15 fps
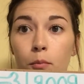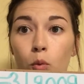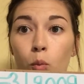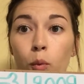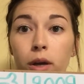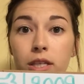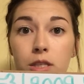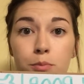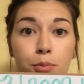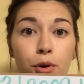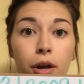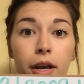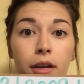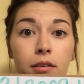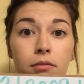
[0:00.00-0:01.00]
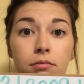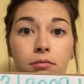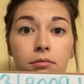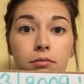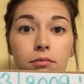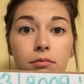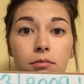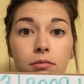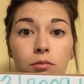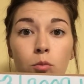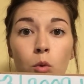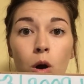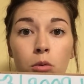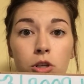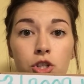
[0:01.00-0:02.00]
whispering
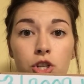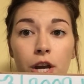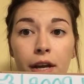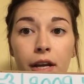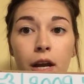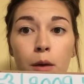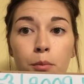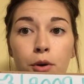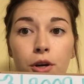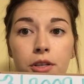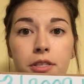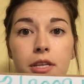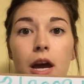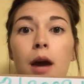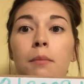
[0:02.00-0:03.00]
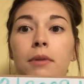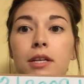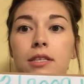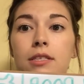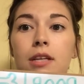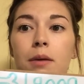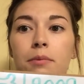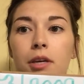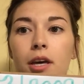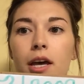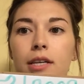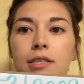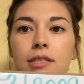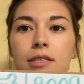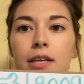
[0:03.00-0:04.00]
while we're checking out books, I'm going to stop the
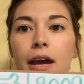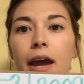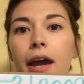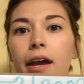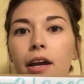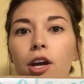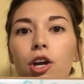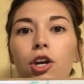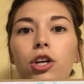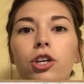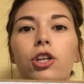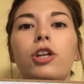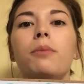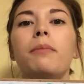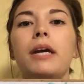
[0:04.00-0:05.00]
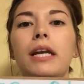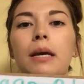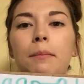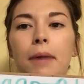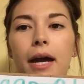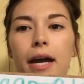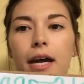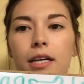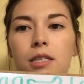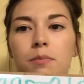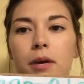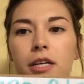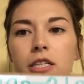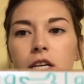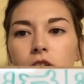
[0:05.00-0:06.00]
class and say, hey, you're meeting my
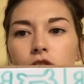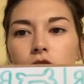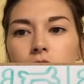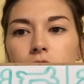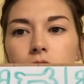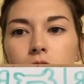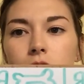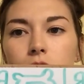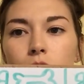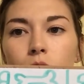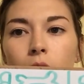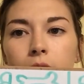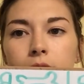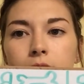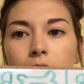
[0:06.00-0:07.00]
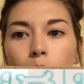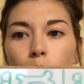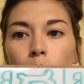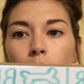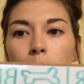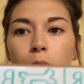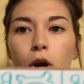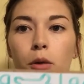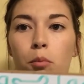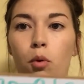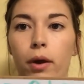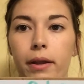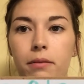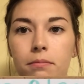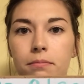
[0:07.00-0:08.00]
expectations. You guys get 1 bark
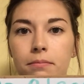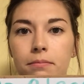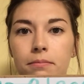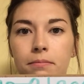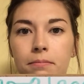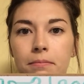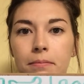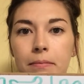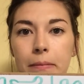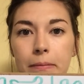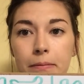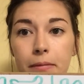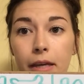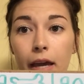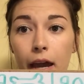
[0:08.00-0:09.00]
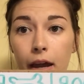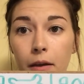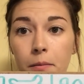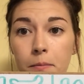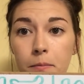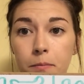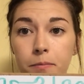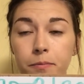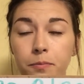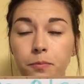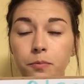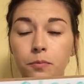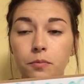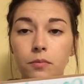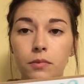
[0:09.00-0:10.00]
point. Okay?
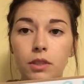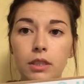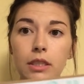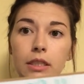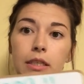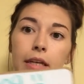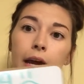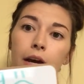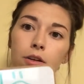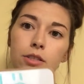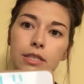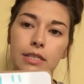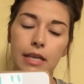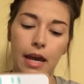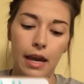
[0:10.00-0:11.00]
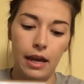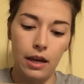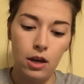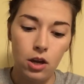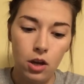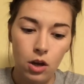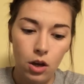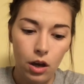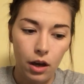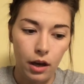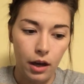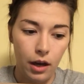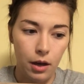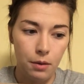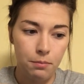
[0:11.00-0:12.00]
Now say
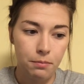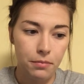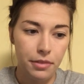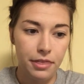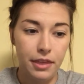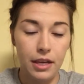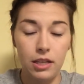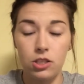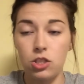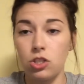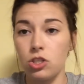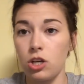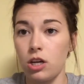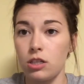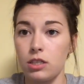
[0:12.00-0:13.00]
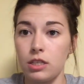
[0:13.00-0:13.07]
things start